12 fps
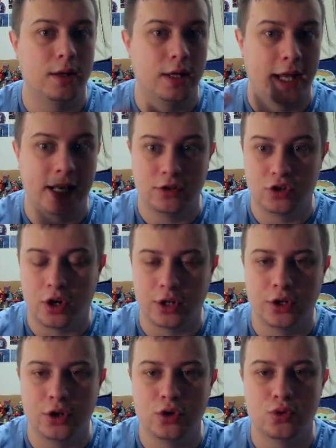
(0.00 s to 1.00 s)
insider
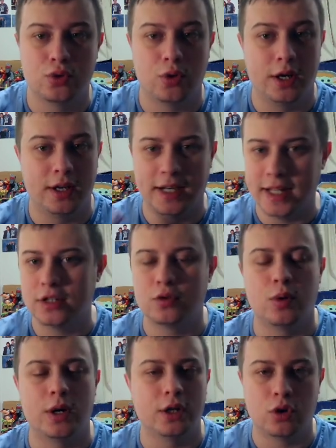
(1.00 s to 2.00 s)
news and leaks
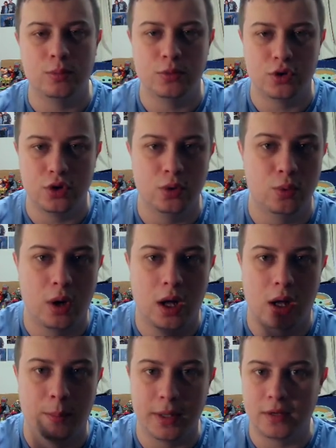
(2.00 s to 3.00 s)
when it comes
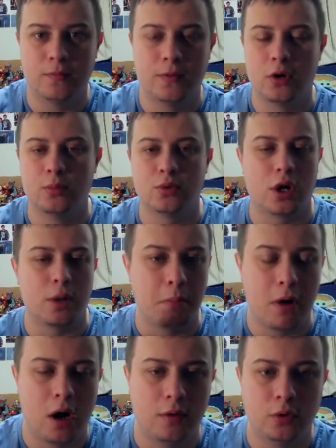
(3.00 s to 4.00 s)
to big films like
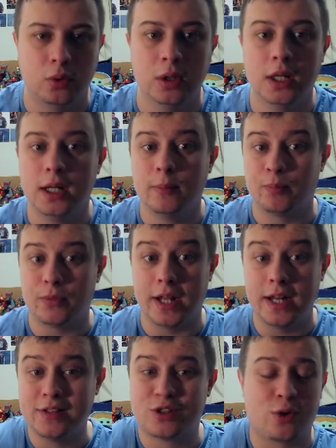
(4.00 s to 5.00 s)
Marvel, it
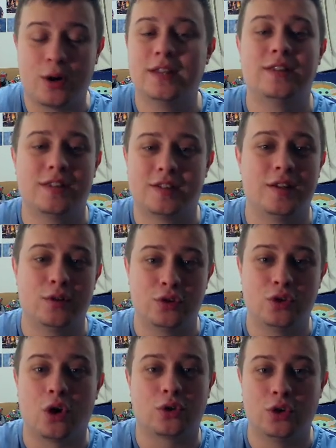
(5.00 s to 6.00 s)
is crazy to see that
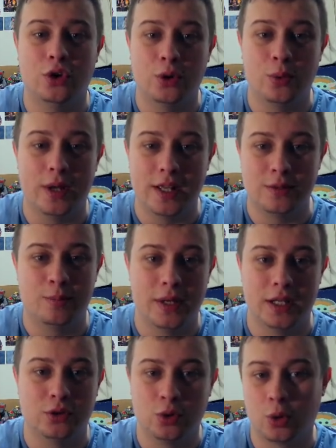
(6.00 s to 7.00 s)
Doctor Who is
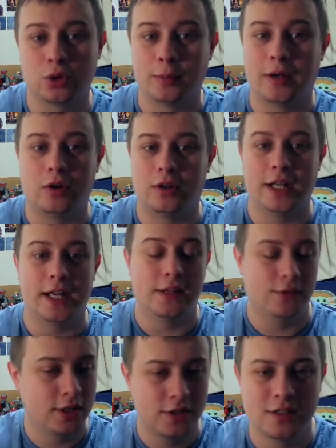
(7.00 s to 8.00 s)
being talked about on here.
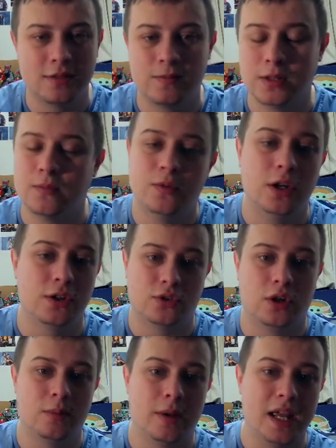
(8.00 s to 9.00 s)
And this isn't for the first
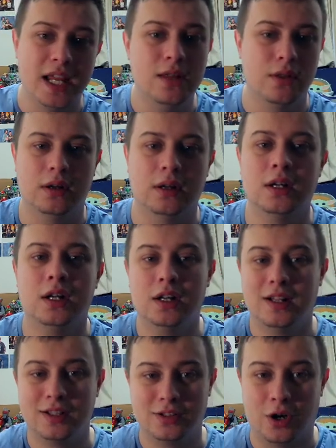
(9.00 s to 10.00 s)
time either.
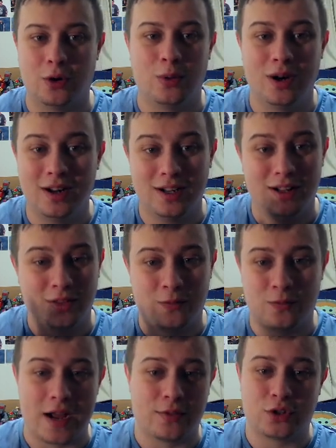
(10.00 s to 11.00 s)
So the
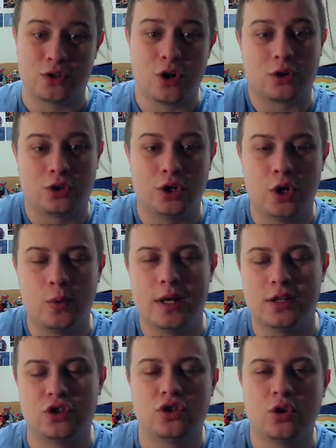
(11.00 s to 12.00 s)
fact that Doctor Who
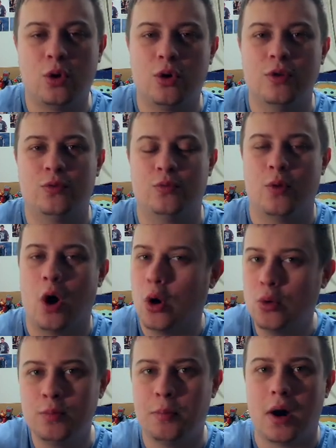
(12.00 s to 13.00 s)
is sort of
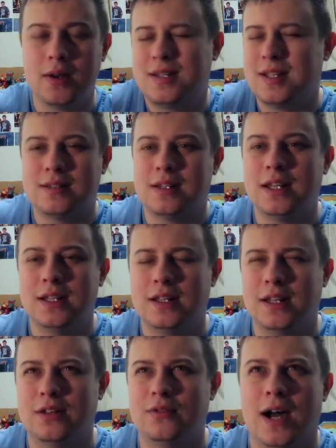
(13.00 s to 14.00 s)
owned by Disney
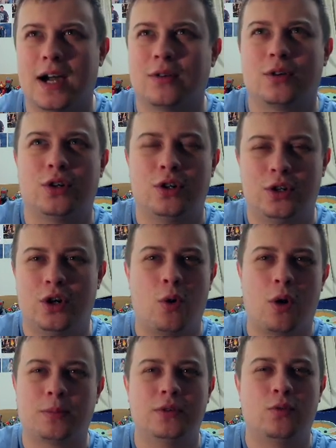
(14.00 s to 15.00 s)
in that
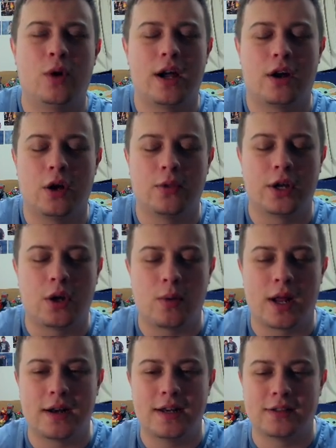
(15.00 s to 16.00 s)
cooperative way. I know they
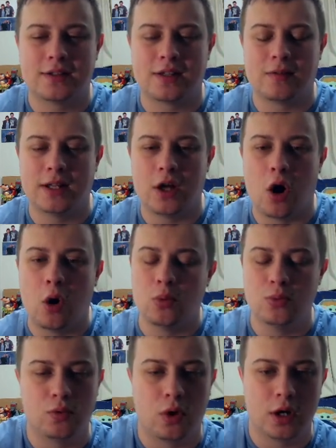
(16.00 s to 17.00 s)
don't necessarily
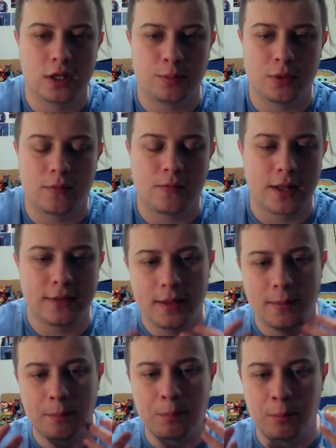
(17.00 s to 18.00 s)
own the rights, but the fact
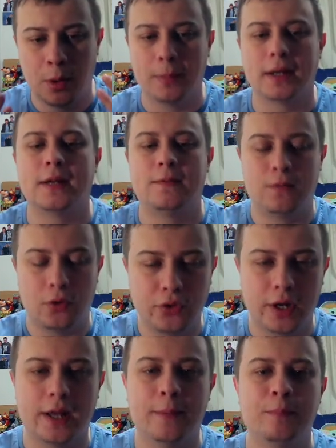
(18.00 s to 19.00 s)
they're publicly
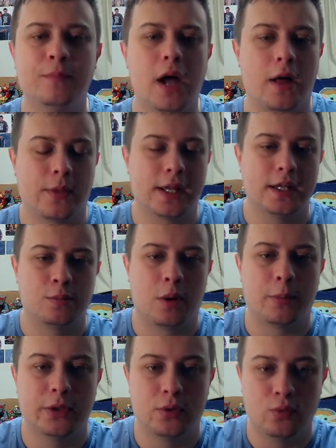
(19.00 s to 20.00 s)
funding it, I think, is
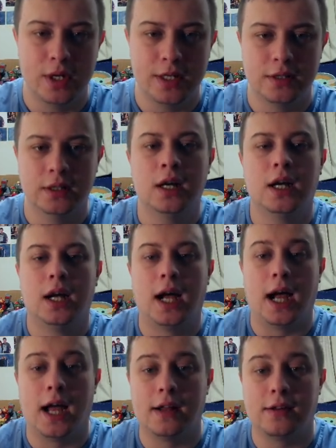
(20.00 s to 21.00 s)
probably the reason.
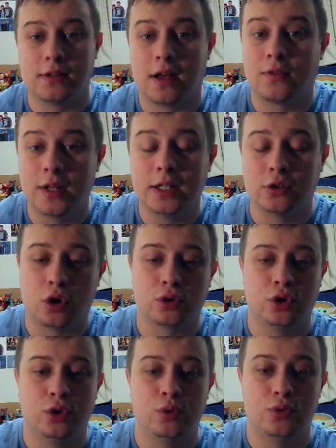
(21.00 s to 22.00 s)
And I think
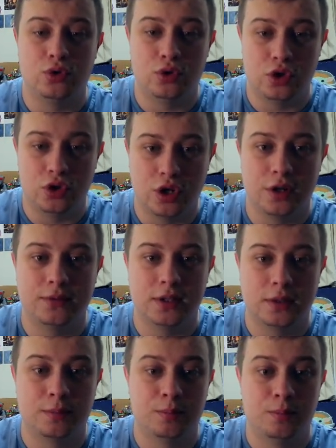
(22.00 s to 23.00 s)
Doctor Who deserves this